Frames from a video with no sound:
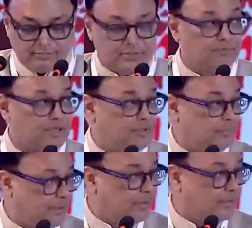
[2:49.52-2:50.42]
in terms of
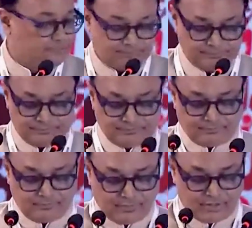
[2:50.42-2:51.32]
development.
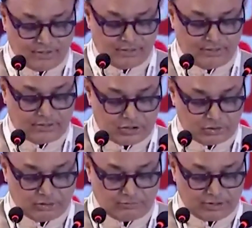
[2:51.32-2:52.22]
The
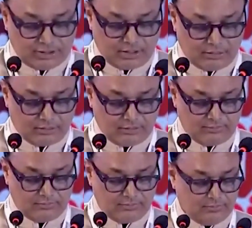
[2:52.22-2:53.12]
story of the South
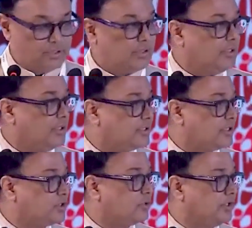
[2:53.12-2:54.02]
is
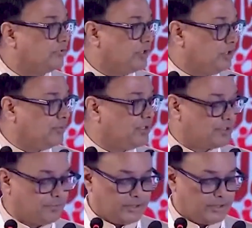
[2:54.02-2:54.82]
the story of the human